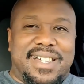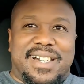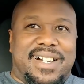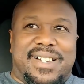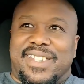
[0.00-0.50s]

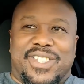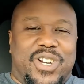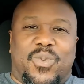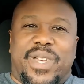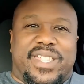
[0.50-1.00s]
And you
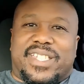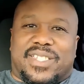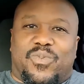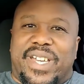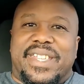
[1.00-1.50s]
know, we
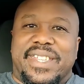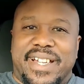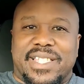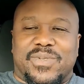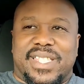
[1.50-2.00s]
just went
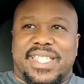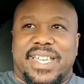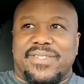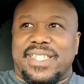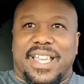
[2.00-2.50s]
nuts with
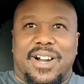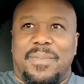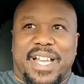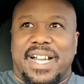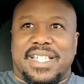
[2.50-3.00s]
that. It was like,
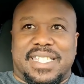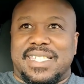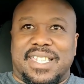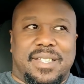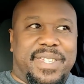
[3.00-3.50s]
oh my gosh,
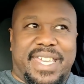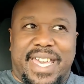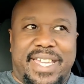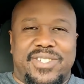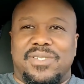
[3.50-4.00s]
this is gonna be the
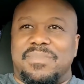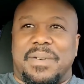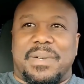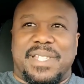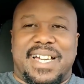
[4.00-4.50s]
angel and
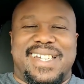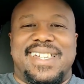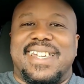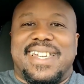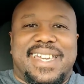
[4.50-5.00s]
blah, blah, blah.
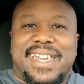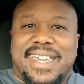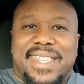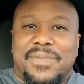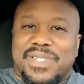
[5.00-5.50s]

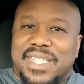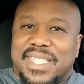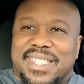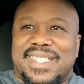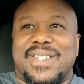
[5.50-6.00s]
And it was
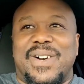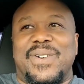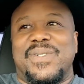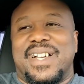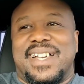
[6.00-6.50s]
nothing.
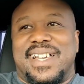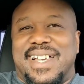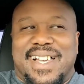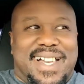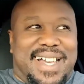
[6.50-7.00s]
So
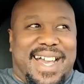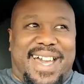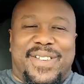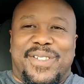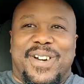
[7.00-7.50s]

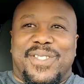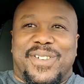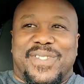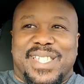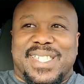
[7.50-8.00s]
I don't know
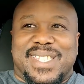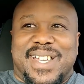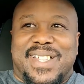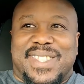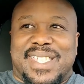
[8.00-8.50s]
though. This is
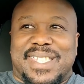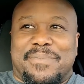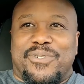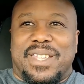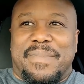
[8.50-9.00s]

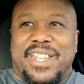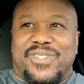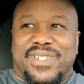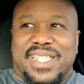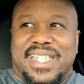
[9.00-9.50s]
a pretty
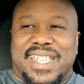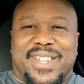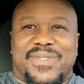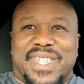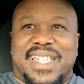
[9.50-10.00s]
major release. I
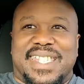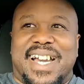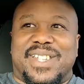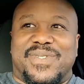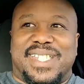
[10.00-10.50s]
don't think
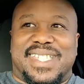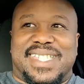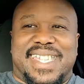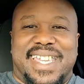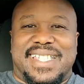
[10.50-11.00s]
Dodge would
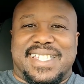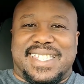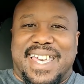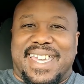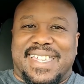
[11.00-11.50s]
just tease
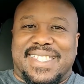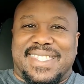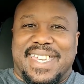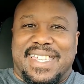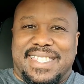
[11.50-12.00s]
us like
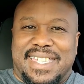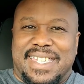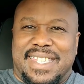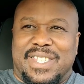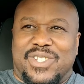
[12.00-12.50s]
they
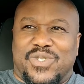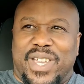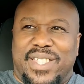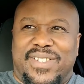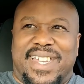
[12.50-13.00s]
did in the
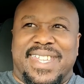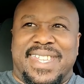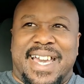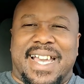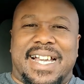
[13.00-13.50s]
trailer
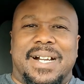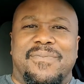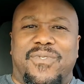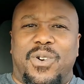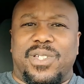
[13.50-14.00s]
and not
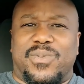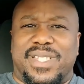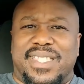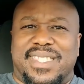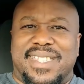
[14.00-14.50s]
come forth with